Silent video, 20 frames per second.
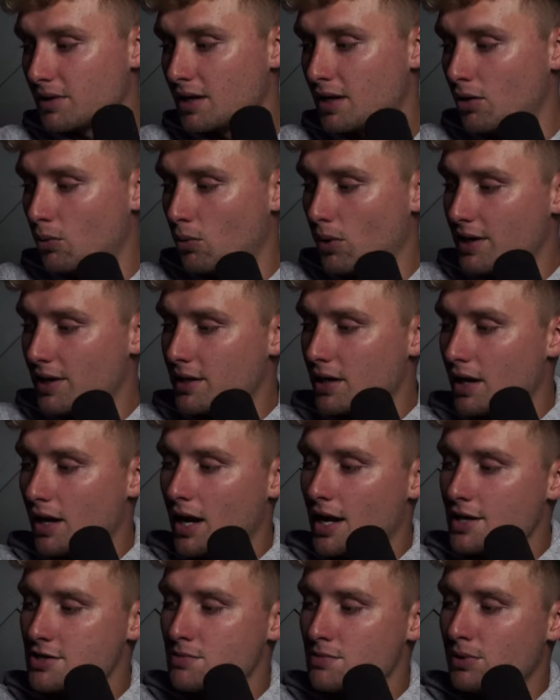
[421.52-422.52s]
a way that it
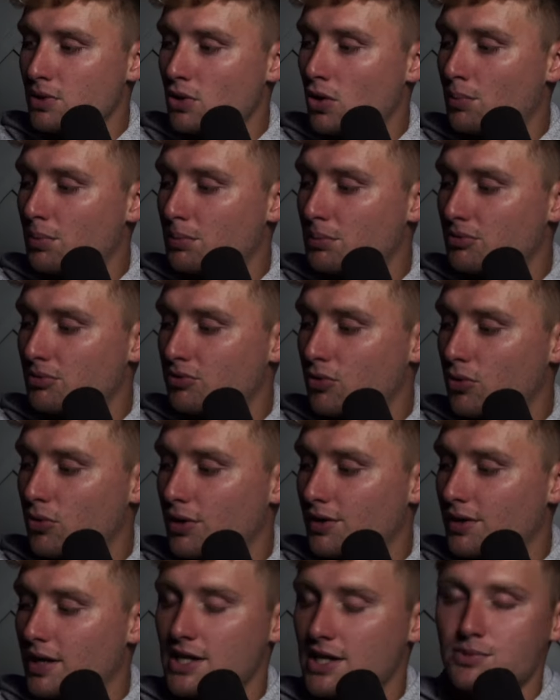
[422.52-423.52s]
hasn't been opened before.
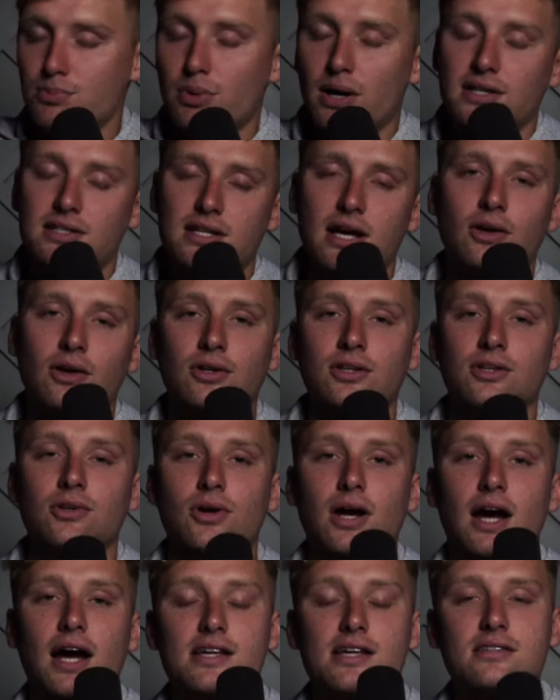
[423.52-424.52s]
And that's by telling you
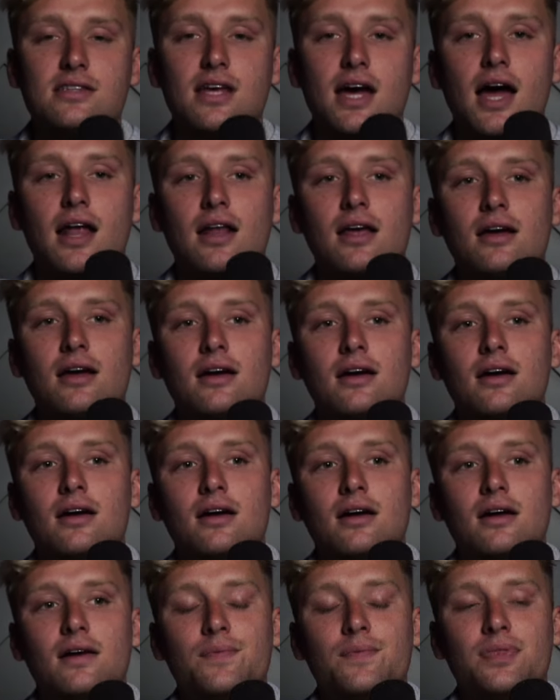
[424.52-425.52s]
guys that
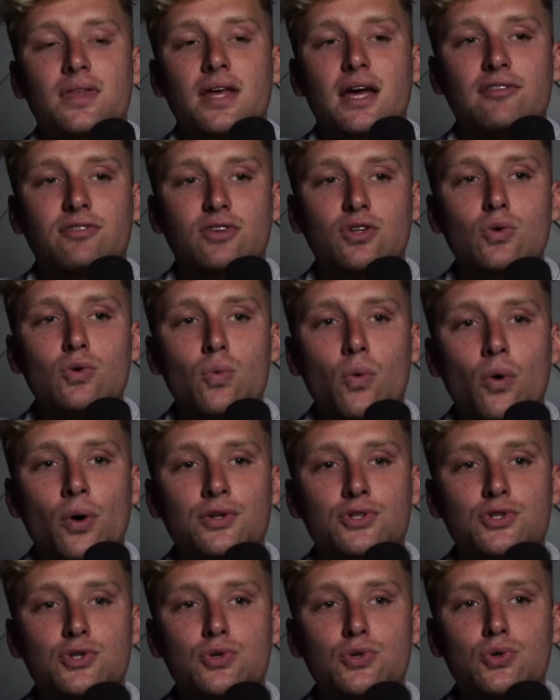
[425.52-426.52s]
if you want
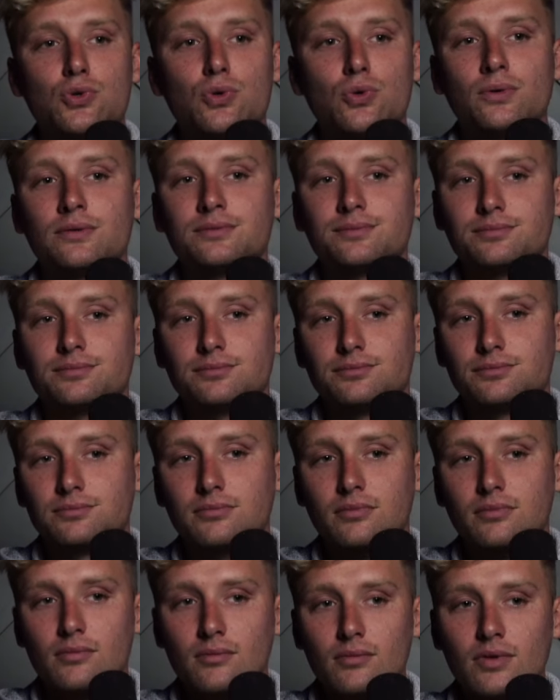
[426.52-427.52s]
to
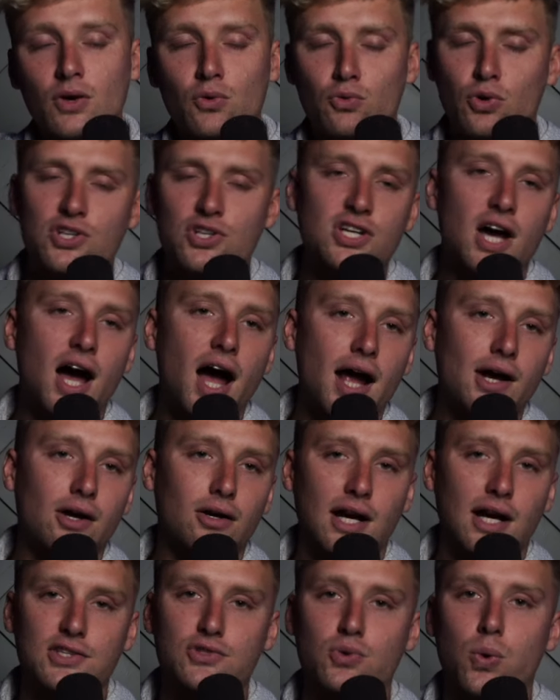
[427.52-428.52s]
retire
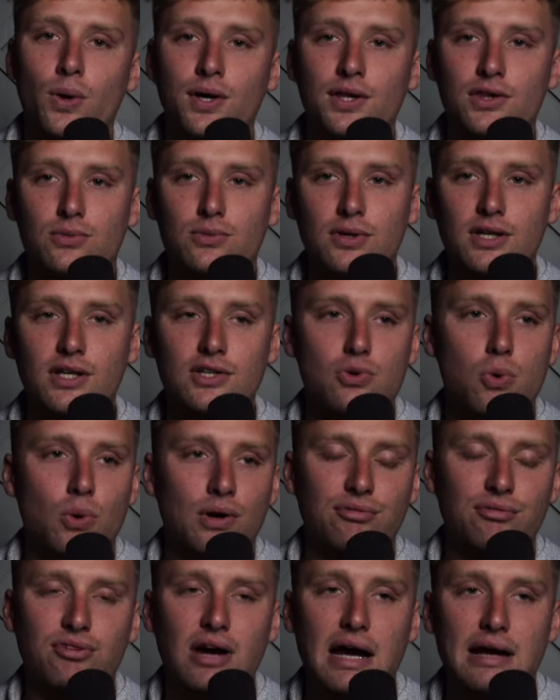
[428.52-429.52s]
at 23,
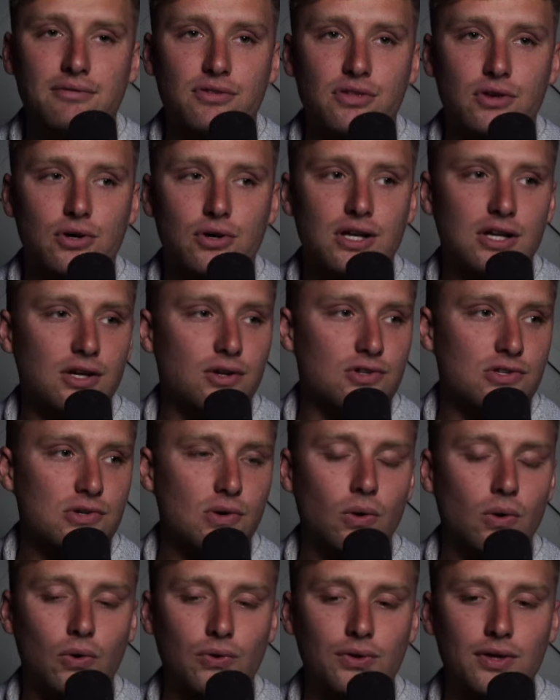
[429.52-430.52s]
25, 30 years
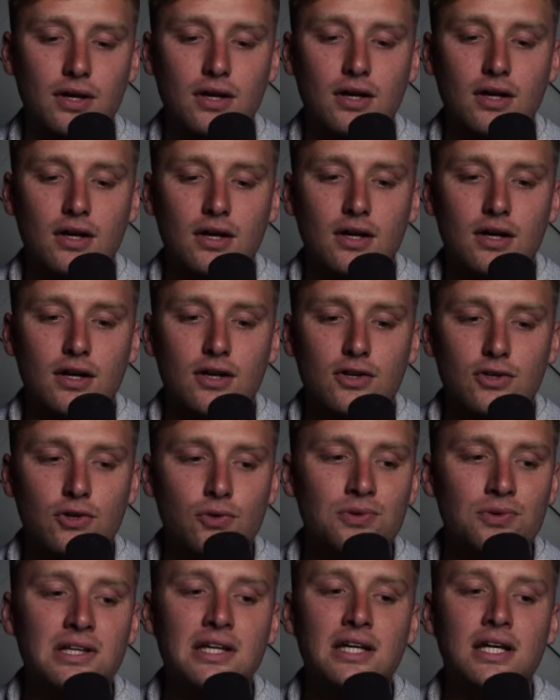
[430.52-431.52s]
old, you
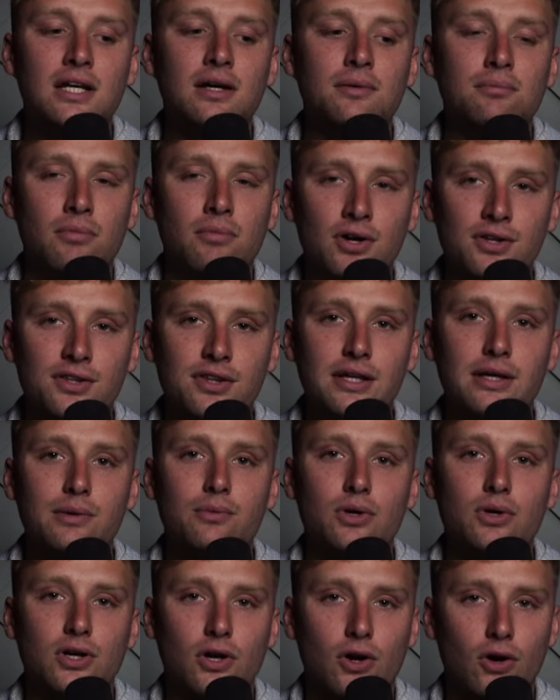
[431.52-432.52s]
need monthly
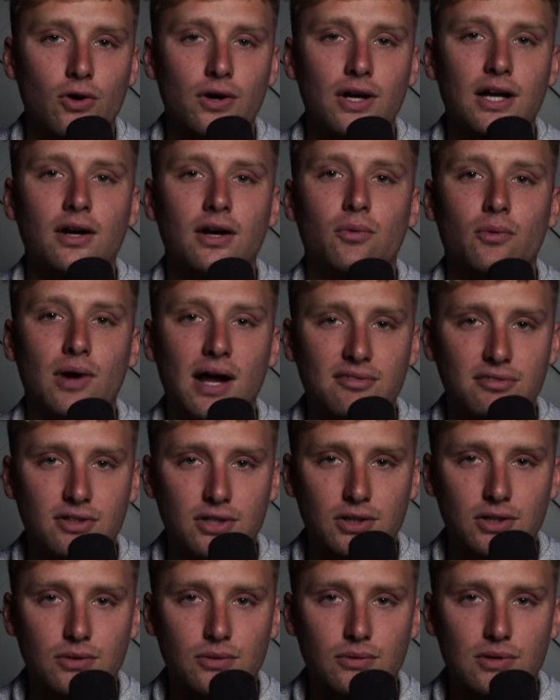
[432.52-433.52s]
recurring
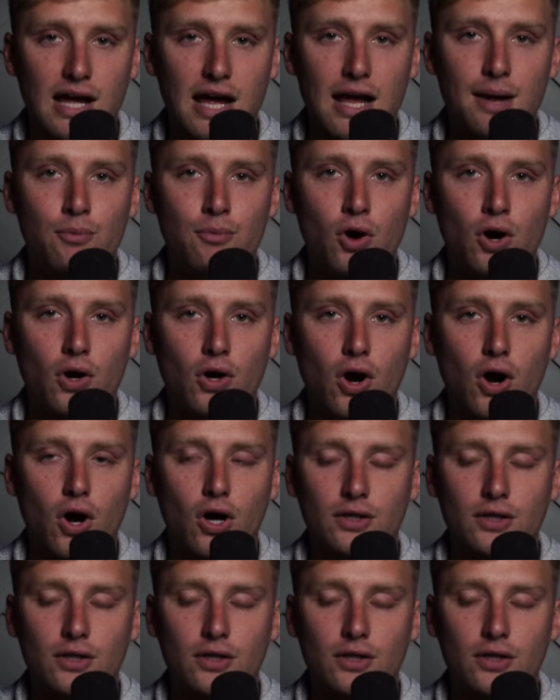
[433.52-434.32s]
revenue, MRR.